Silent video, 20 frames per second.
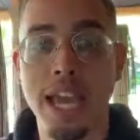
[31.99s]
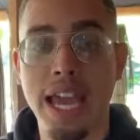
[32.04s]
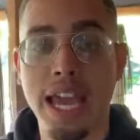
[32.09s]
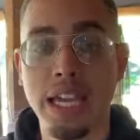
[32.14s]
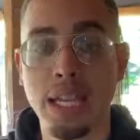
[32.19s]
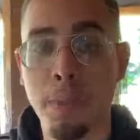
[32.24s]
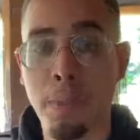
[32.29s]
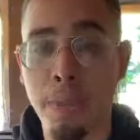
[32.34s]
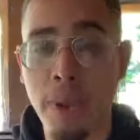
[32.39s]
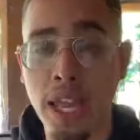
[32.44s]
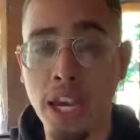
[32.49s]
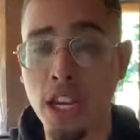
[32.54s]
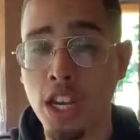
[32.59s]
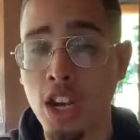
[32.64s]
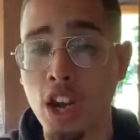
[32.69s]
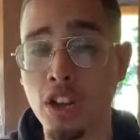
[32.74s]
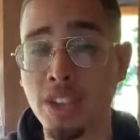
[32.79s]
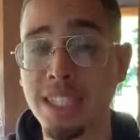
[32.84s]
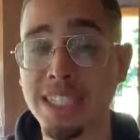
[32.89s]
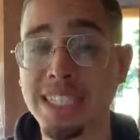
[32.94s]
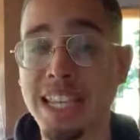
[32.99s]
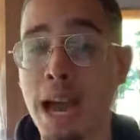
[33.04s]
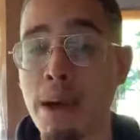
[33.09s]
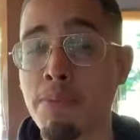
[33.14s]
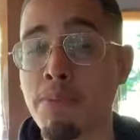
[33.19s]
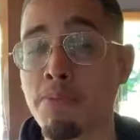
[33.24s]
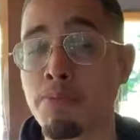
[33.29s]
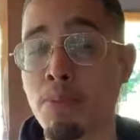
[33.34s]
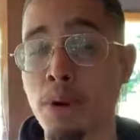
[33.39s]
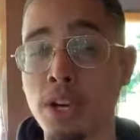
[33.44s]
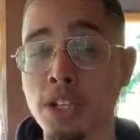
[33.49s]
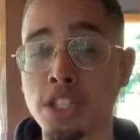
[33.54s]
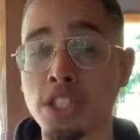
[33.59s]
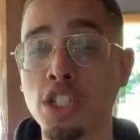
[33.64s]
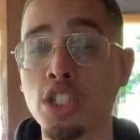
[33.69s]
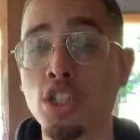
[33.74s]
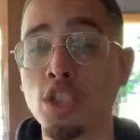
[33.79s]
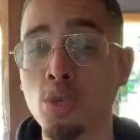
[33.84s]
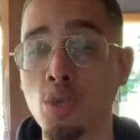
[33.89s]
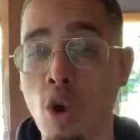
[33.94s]
And depending on the type of
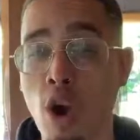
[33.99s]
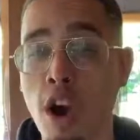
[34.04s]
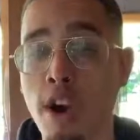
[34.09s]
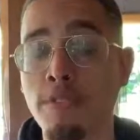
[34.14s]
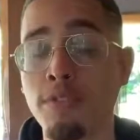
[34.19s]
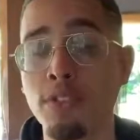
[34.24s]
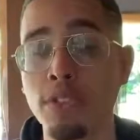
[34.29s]
person you are,